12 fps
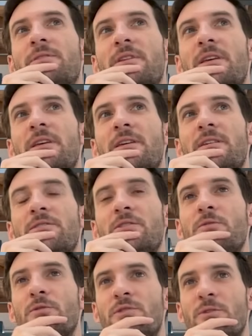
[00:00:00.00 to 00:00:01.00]
is,
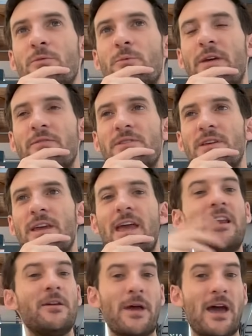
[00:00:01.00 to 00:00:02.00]
so we have this thing,
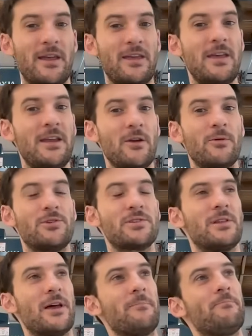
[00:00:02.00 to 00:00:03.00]
adiabatic heating, which is
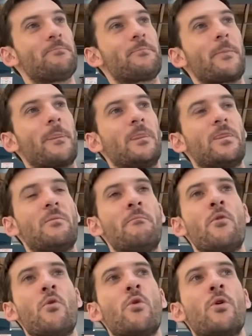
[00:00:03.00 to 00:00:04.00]
like the
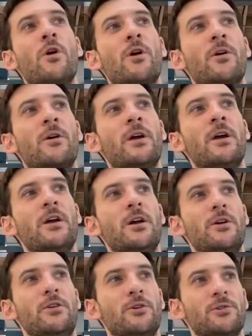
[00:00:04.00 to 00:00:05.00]
more
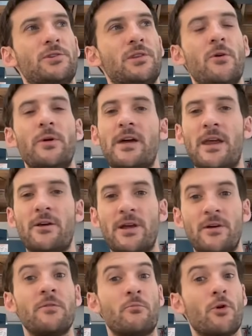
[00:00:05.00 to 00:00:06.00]
you're slowing that air
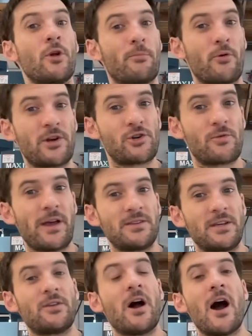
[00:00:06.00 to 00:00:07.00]
down, the more you're pressurizing
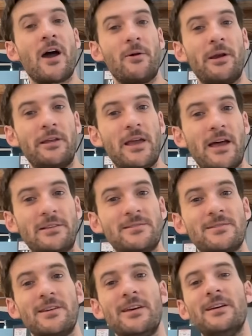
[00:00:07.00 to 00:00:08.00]
it, the hotter it gets.